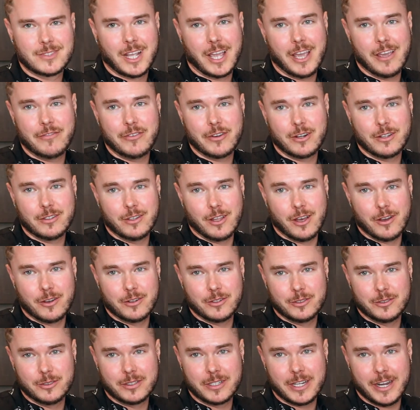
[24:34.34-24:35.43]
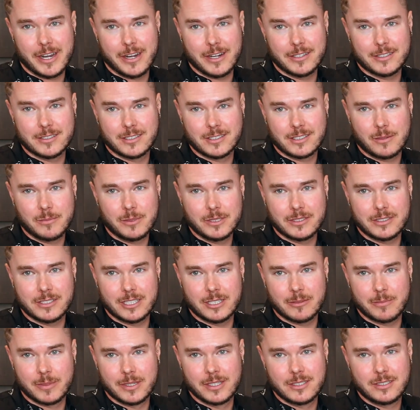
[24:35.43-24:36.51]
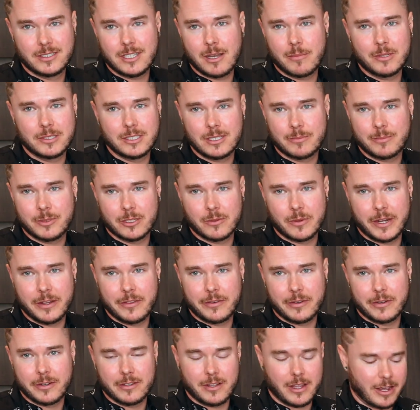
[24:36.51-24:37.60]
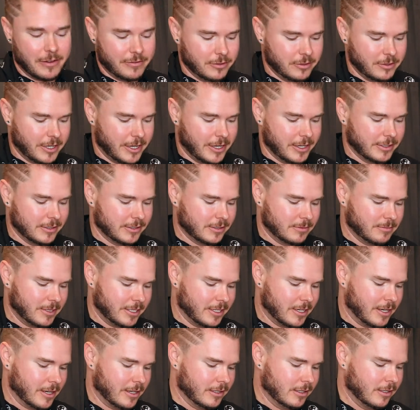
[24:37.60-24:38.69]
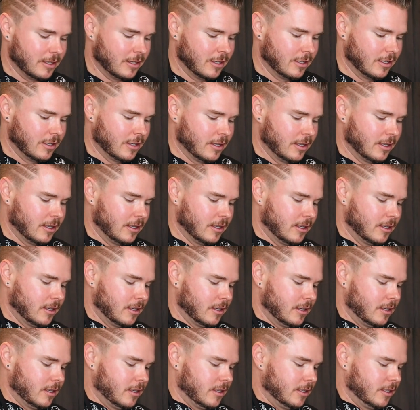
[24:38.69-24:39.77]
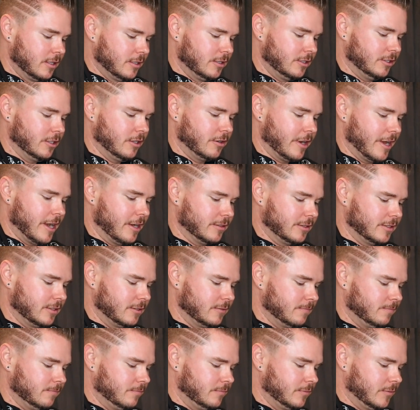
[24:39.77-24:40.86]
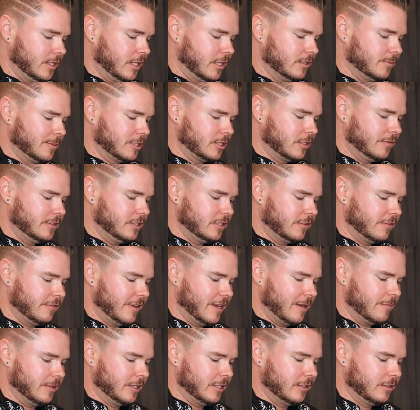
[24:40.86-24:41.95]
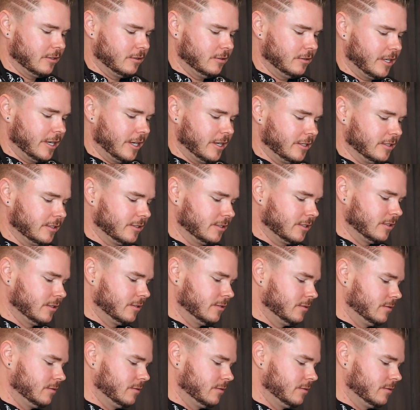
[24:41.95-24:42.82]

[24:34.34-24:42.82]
if you're alone, who cares? Double dip your way through your life. Who cares? My God. It's your own house. And especially if it's your family. Who cares?